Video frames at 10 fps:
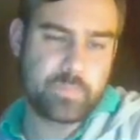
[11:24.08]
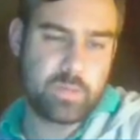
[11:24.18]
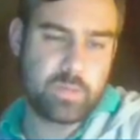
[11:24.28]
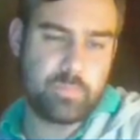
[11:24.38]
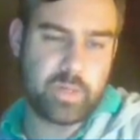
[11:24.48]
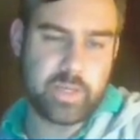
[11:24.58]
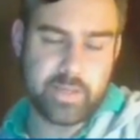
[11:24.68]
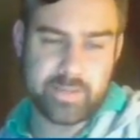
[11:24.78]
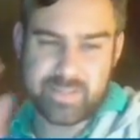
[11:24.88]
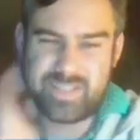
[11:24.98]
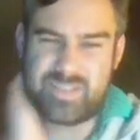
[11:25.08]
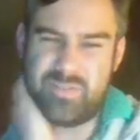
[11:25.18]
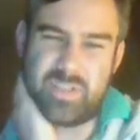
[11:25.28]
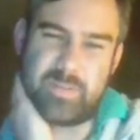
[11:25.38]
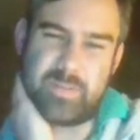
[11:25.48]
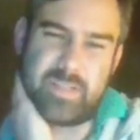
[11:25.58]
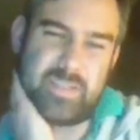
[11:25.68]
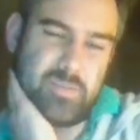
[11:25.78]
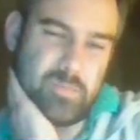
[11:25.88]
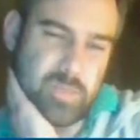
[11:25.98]
But 2 Dispel is
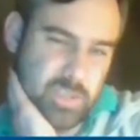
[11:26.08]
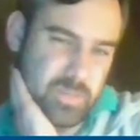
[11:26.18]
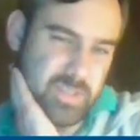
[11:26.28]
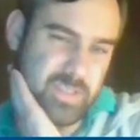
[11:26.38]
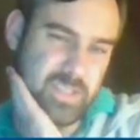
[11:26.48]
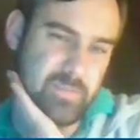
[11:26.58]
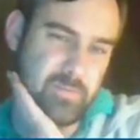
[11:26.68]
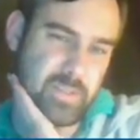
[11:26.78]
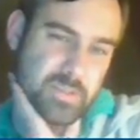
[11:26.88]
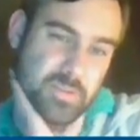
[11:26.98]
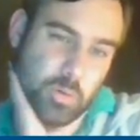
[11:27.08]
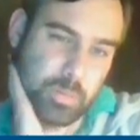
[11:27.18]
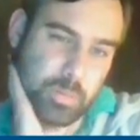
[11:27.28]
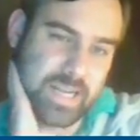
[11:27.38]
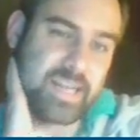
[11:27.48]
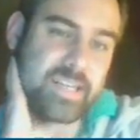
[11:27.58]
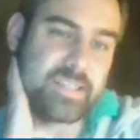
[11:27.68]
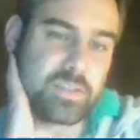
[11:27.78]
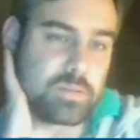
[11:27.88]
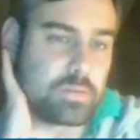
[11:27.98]
too much. But Deceiver is so bad.
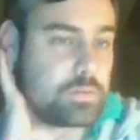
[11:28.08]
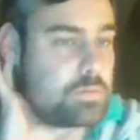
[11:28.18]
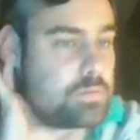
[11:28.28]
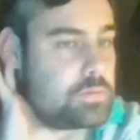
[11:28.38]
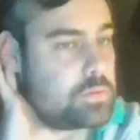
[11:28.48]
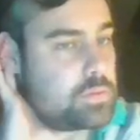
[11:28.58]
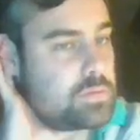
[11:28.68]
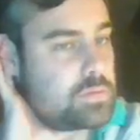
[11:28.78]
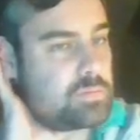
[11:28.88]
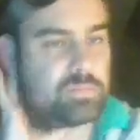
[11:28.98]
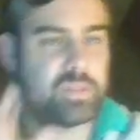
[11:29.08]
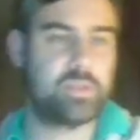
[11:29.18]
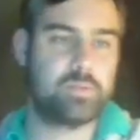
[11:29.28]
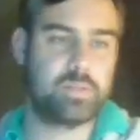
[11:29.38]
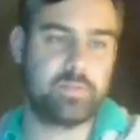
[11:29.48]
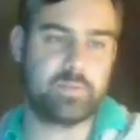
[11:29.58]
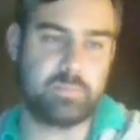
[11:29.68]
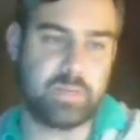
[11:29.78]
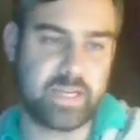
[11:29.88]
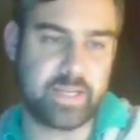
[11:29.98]
Yeah, Deceiver is
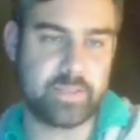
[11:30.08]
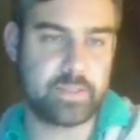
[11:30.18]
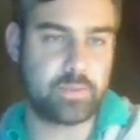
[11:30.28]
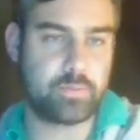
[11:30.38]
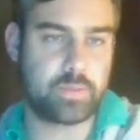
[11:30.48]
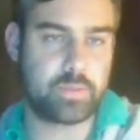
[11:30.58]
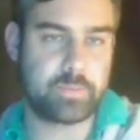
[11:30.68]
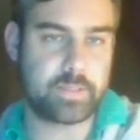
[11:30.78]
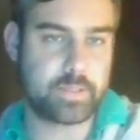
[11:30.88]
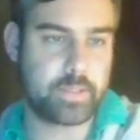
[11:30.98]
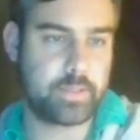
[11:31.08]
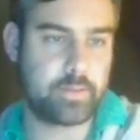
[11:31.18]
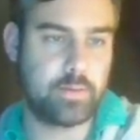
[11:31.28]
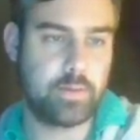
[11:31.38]
bad, and I don't want Spellskite.